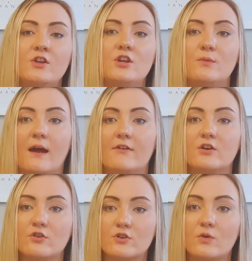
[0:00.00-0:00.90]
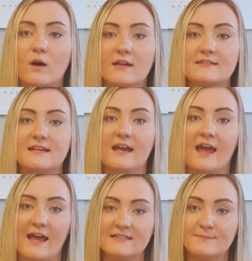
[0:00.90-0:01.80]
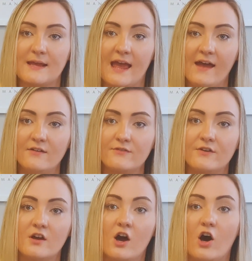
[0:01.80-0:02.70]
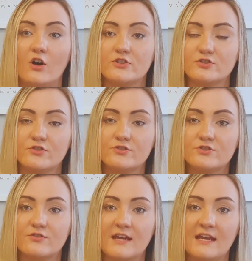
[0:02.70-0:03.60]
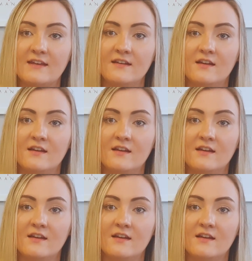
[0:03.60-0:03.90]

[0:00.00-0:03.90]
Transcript: you wear a good quality SPF or sunscreen